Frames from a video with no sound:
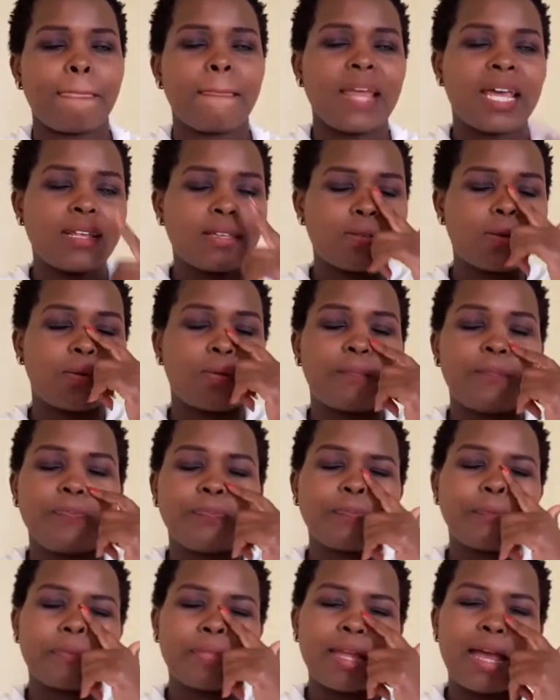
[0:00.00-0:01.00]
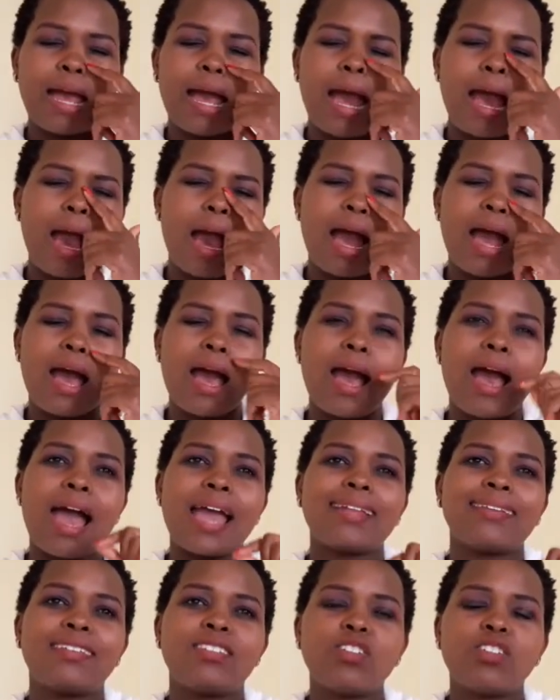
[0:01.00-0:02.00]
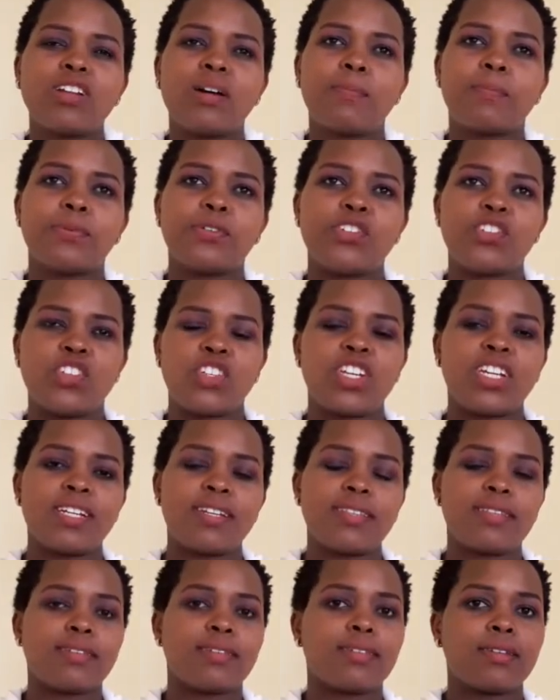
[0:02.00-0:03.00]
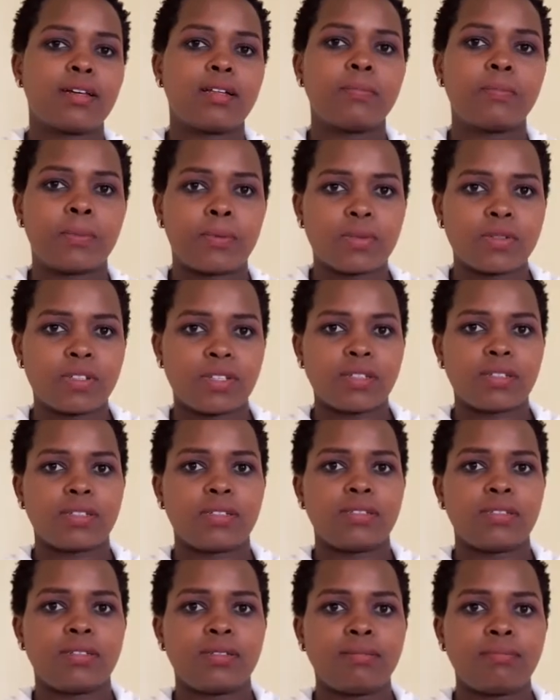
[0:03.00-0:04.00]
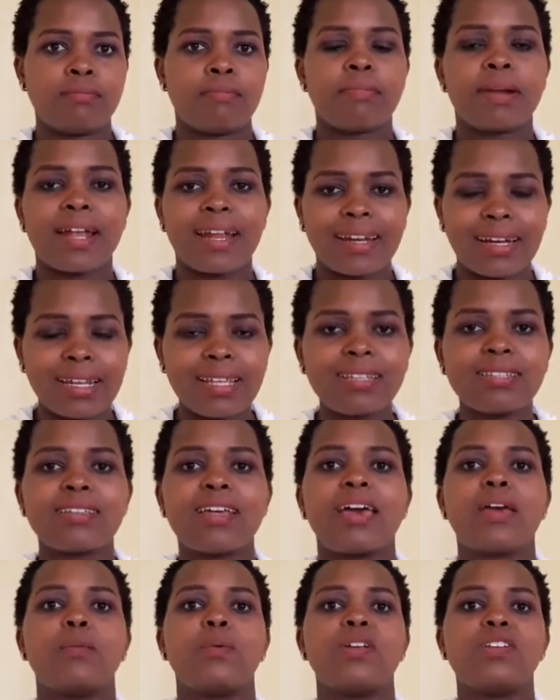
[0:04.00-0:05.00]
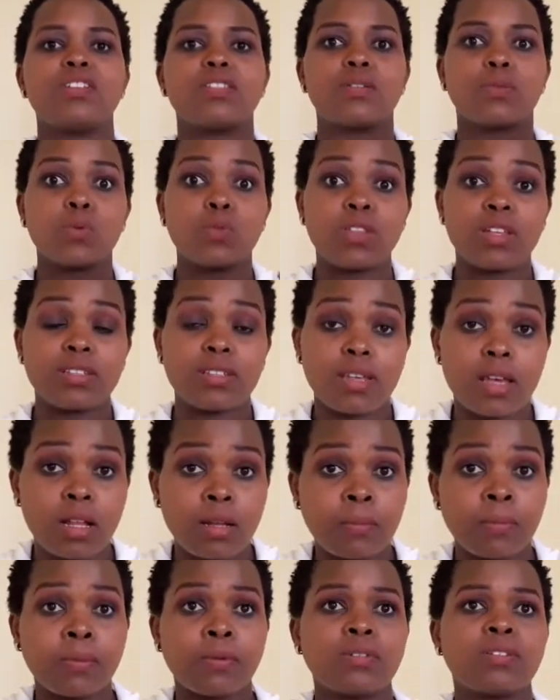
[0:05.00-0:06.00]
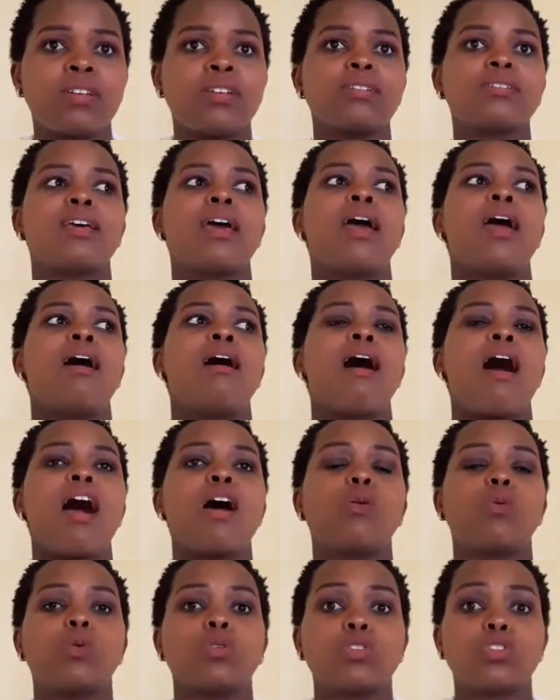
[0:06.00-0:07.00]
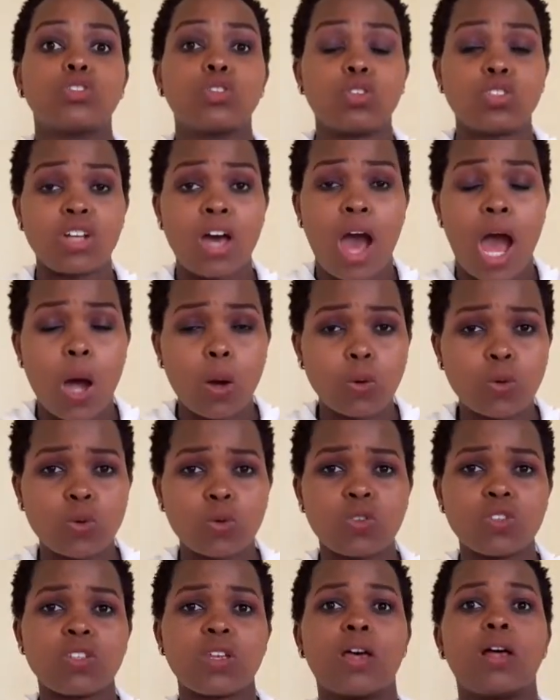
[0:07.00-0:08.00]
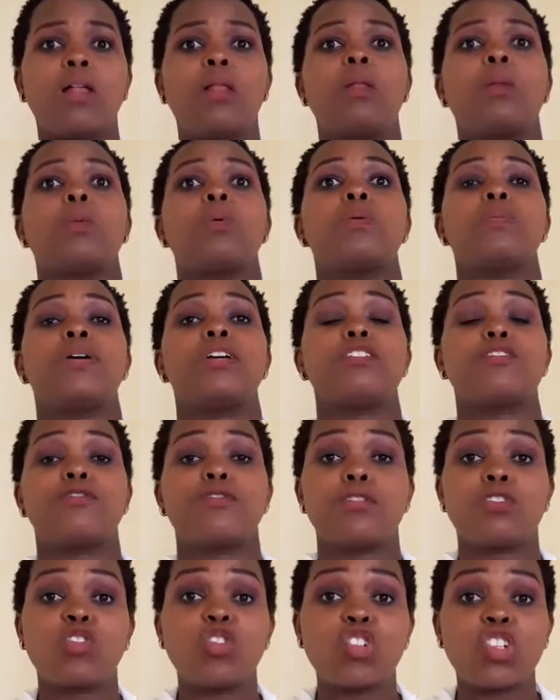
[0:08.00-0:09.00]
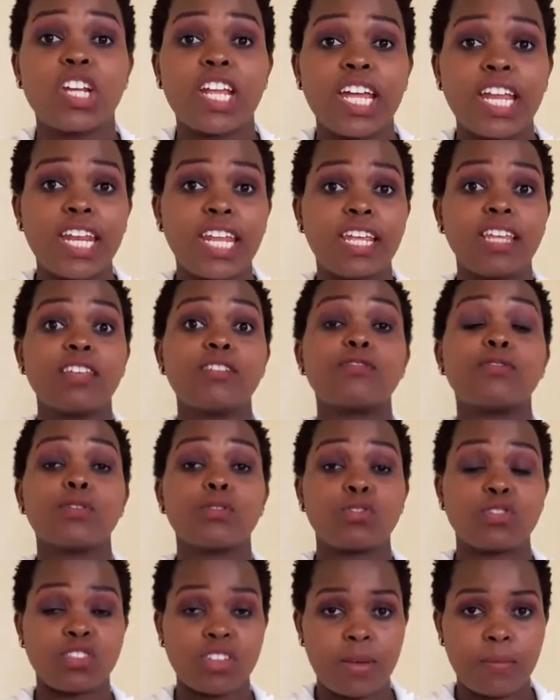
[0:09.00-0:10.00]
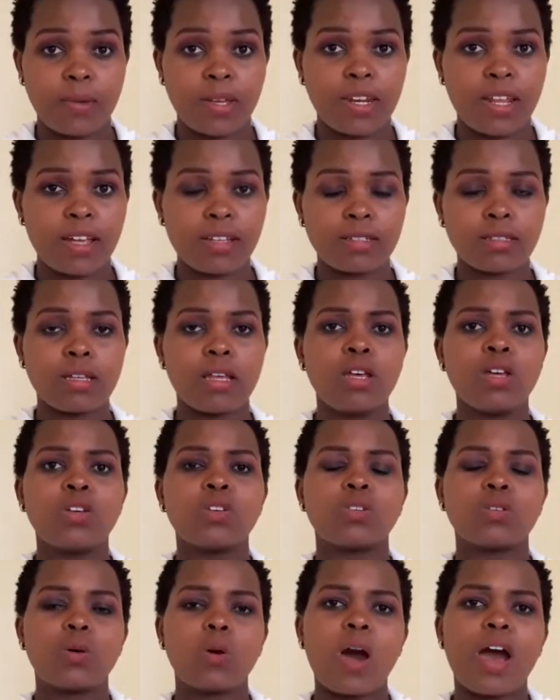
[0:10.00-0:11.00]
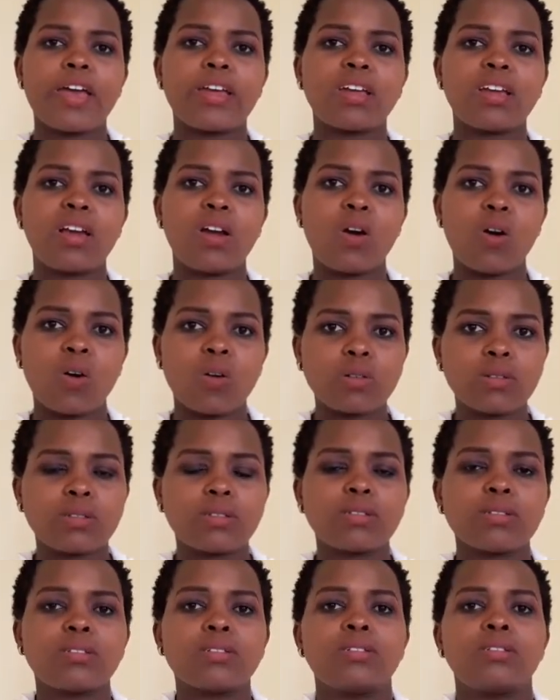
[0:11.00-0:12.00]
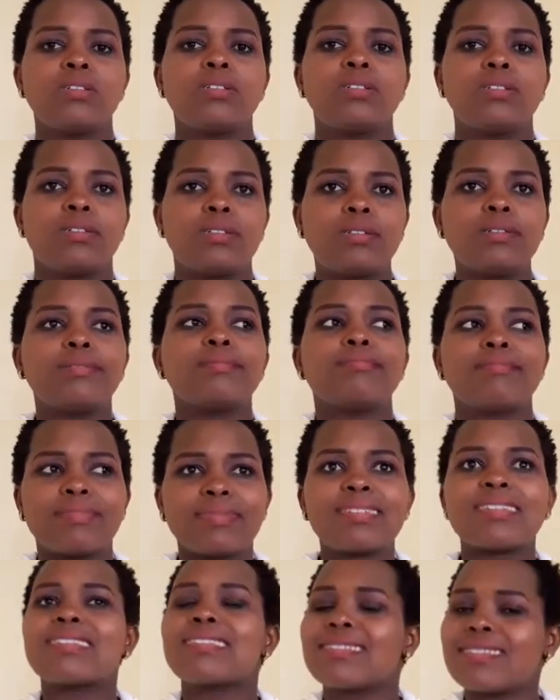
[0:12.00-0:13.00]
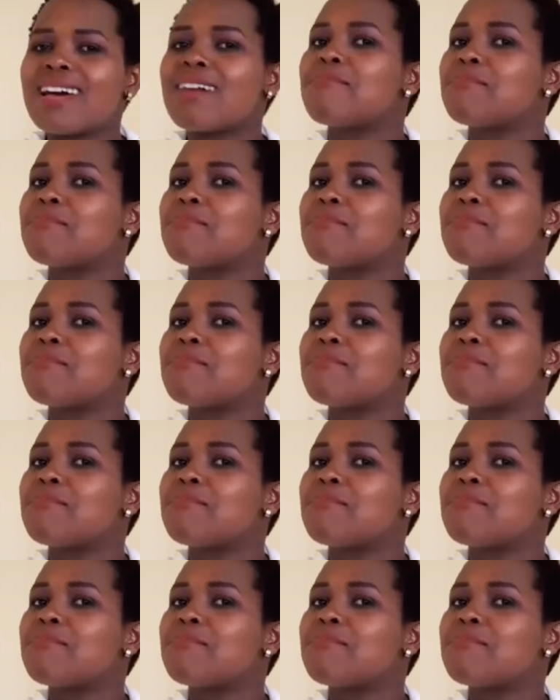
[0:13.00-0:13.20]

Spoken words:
So I did not appreciate the sale process. But at least I went through the sale process. I was taught how to sell. We went for training, for seminars. So I got some